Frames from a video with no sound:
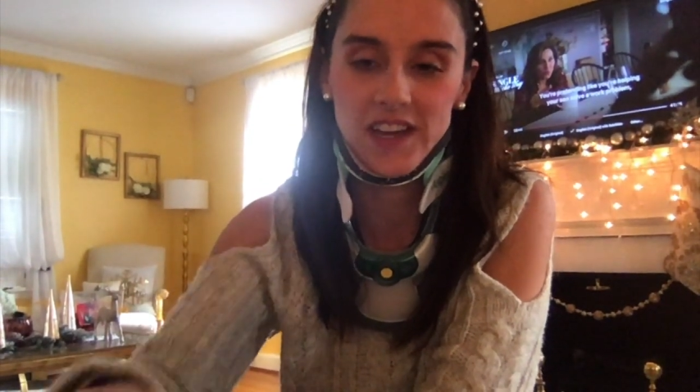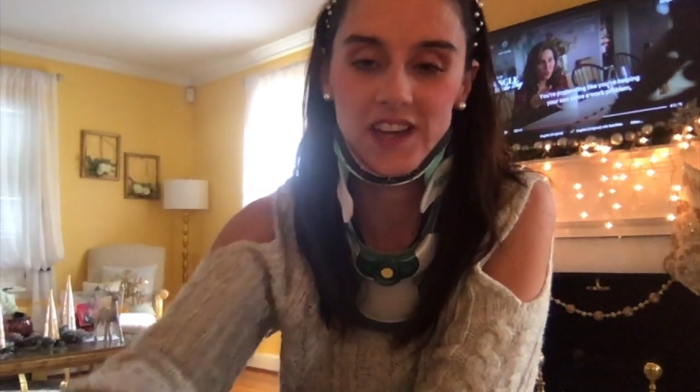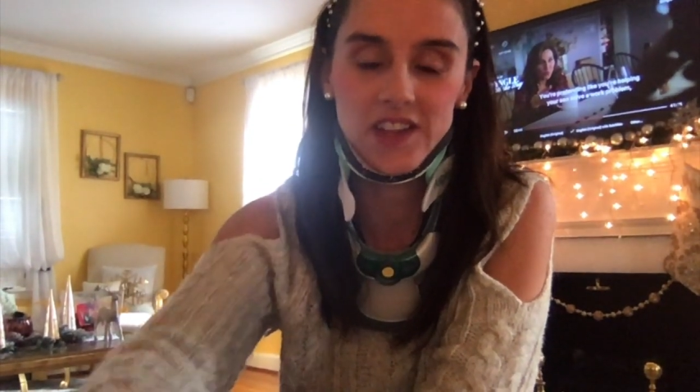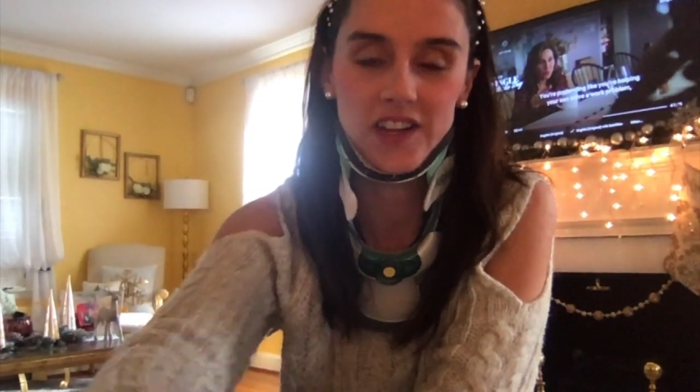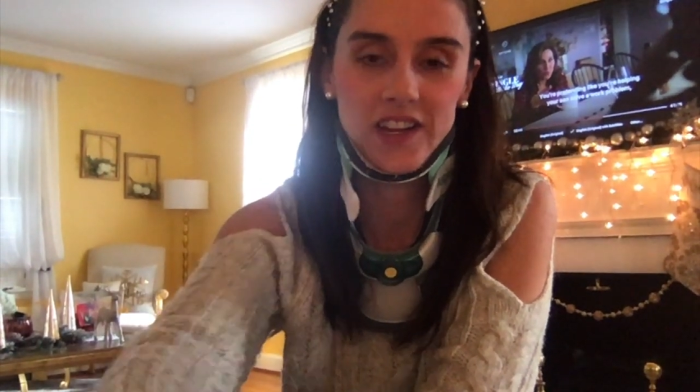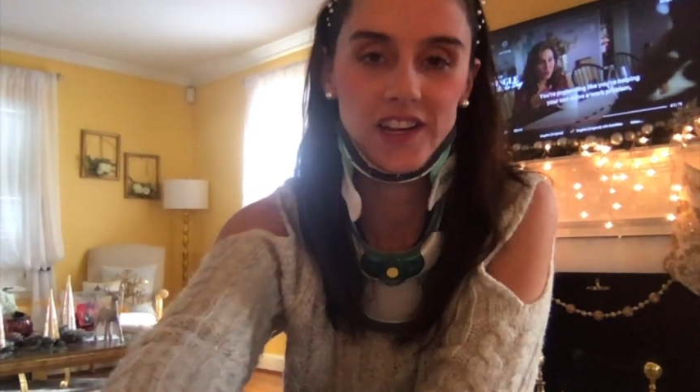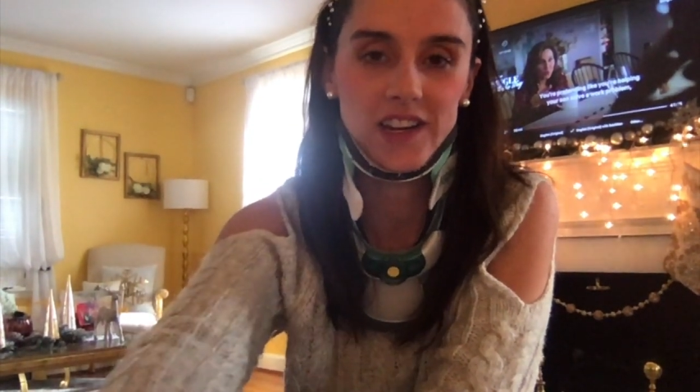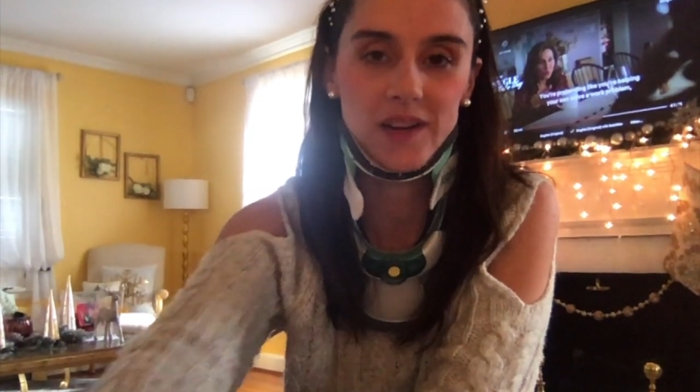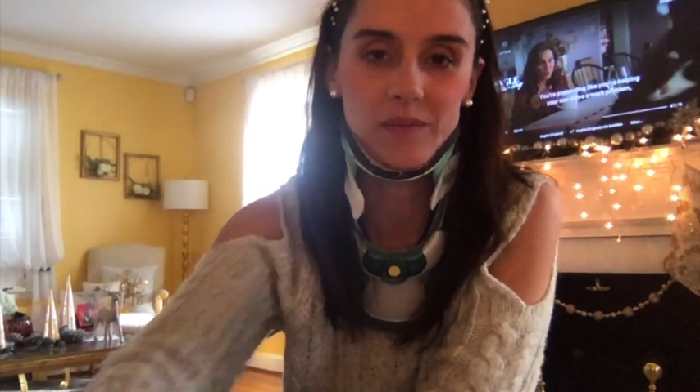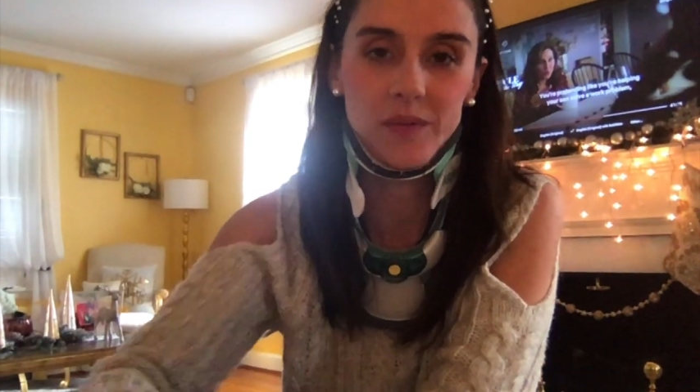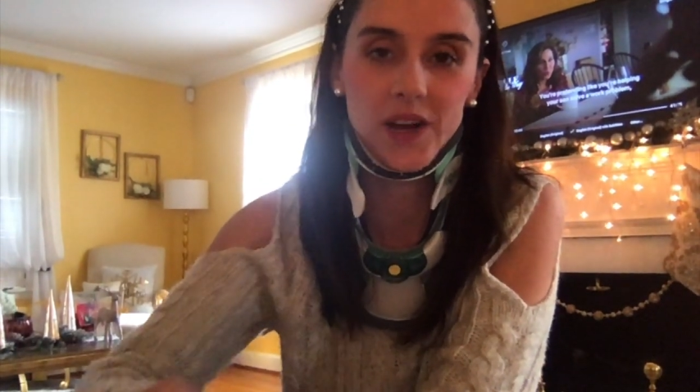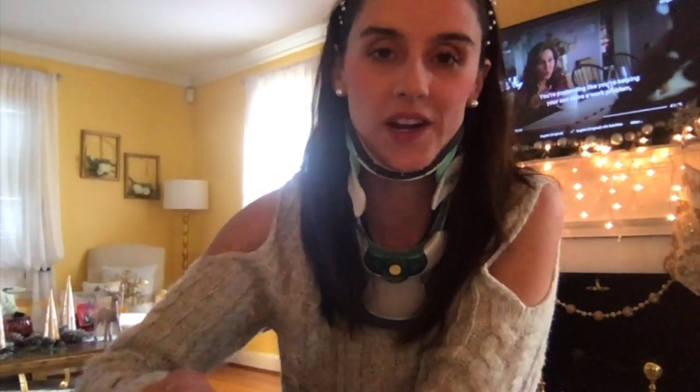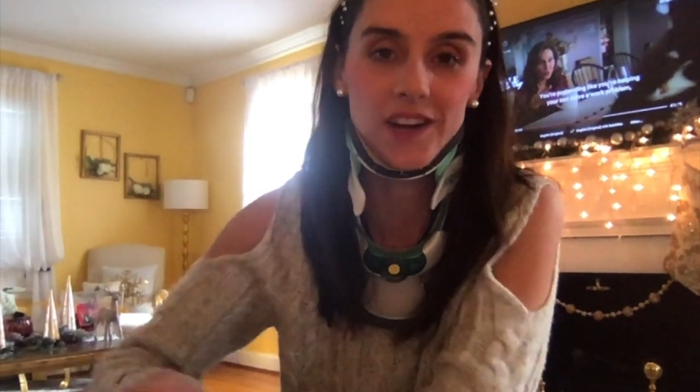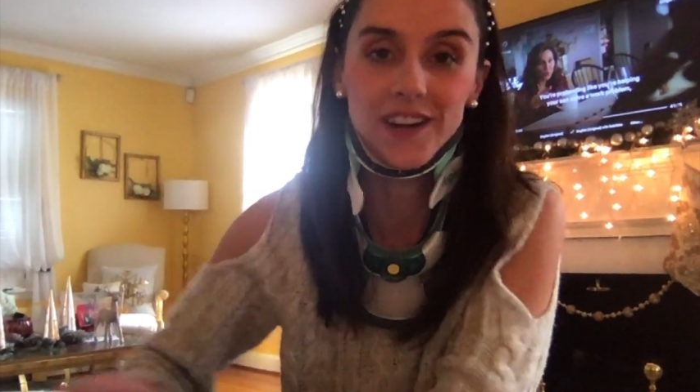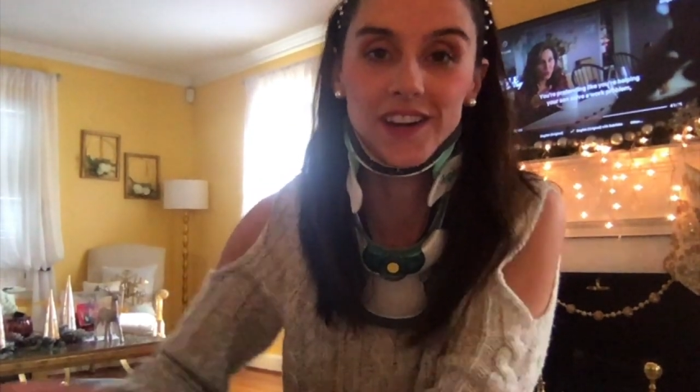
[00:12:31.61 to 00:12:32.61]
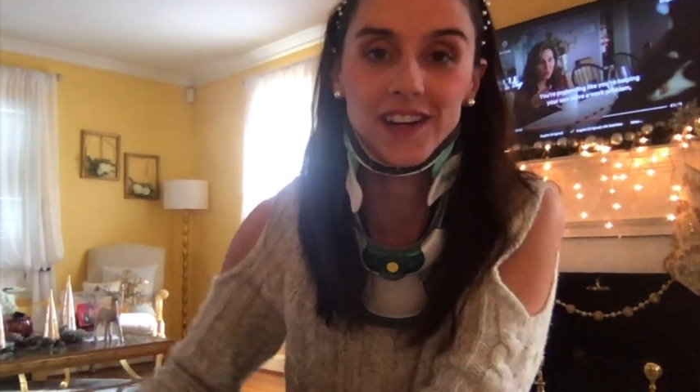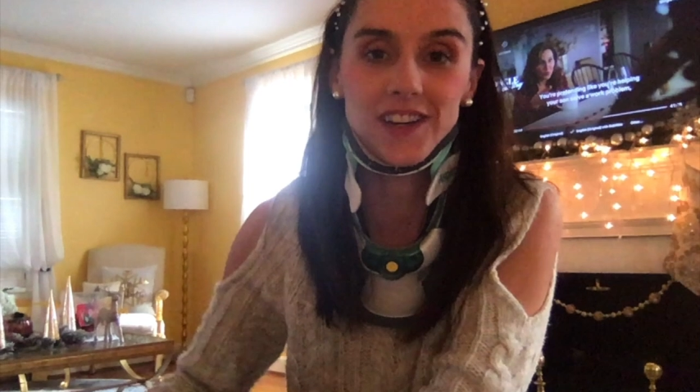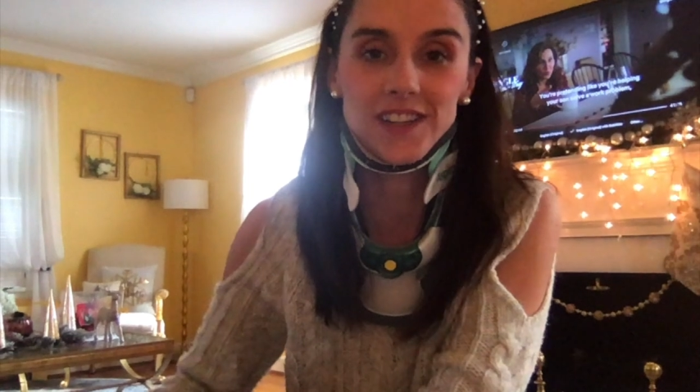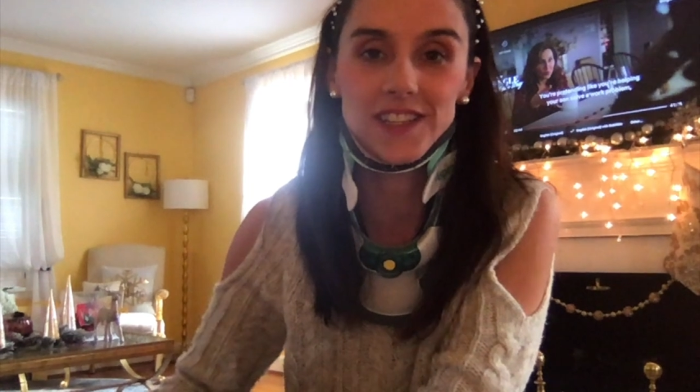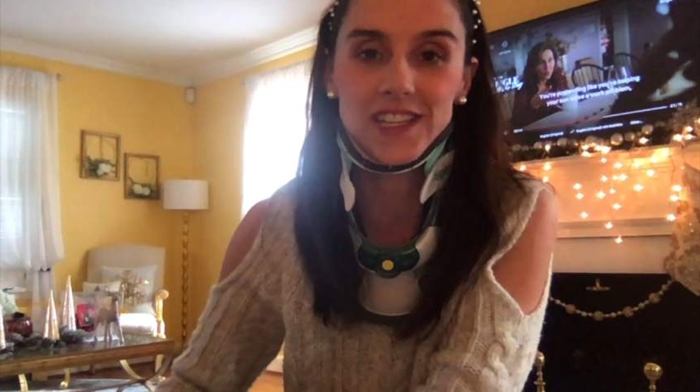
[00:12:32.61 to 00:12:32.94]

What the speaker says: other partners.